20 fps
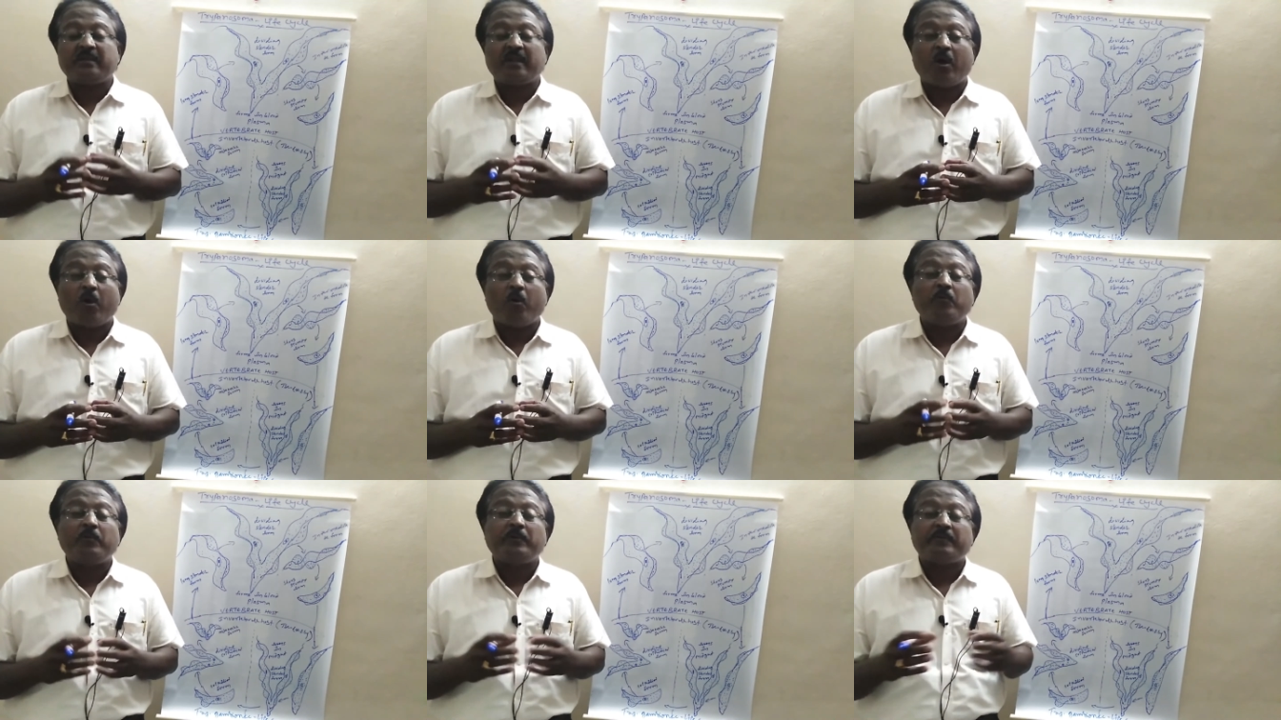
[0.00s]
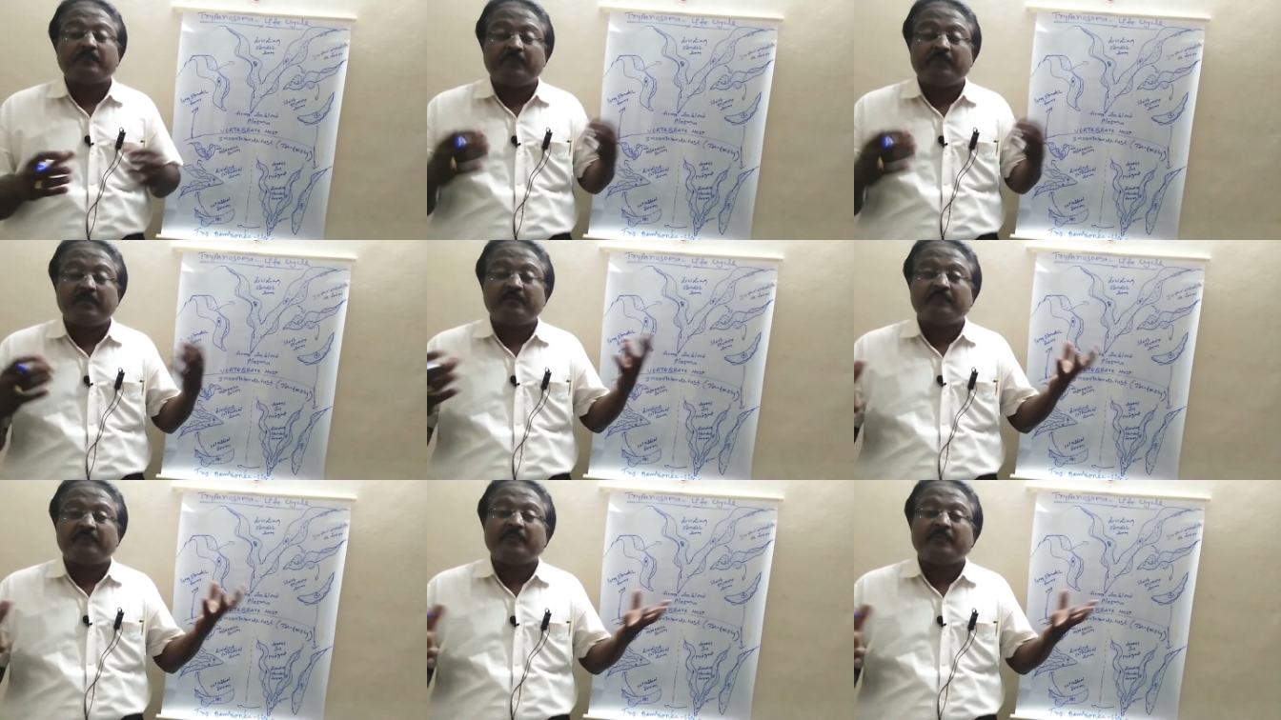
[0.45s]
how it
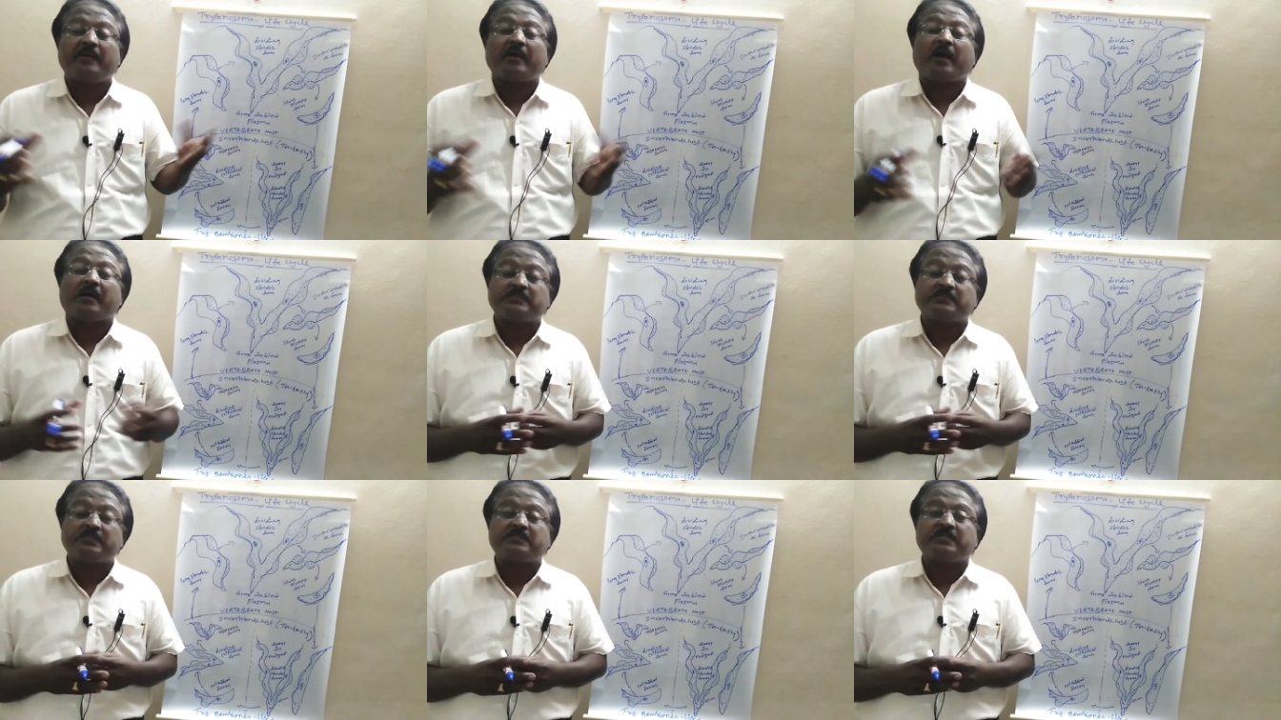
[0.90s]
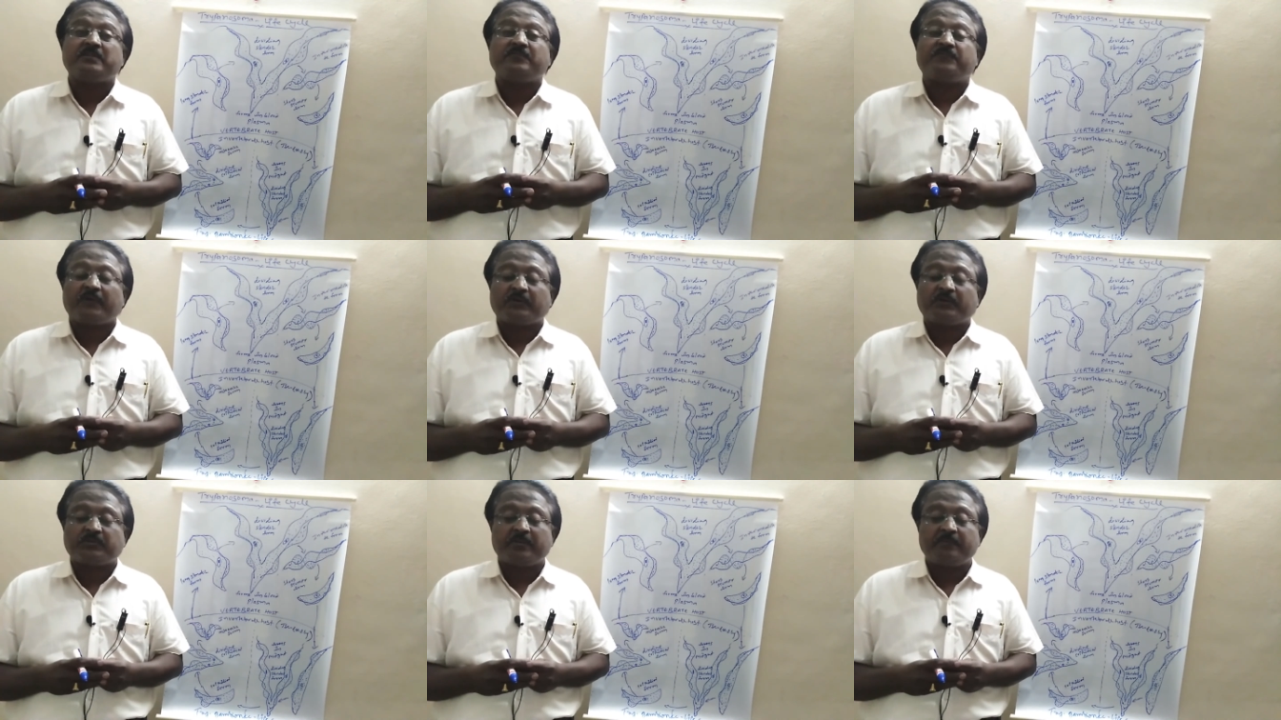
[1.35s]
will causes
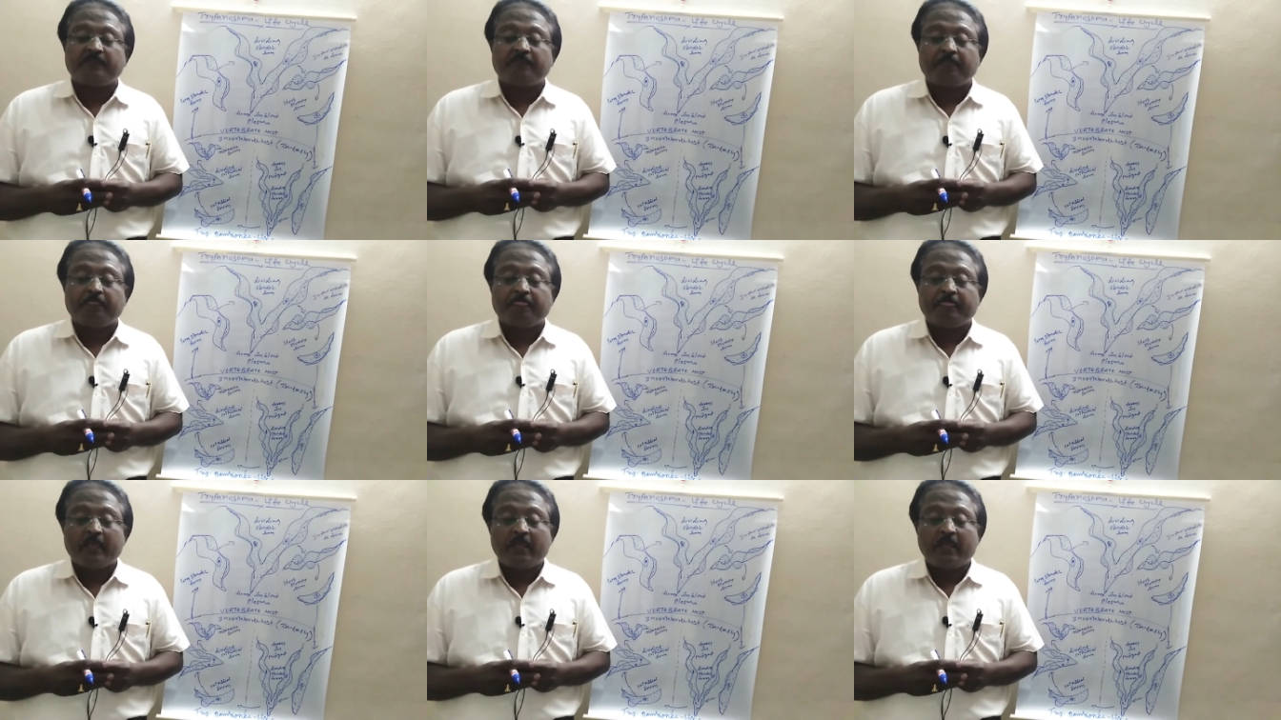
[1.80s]
infection?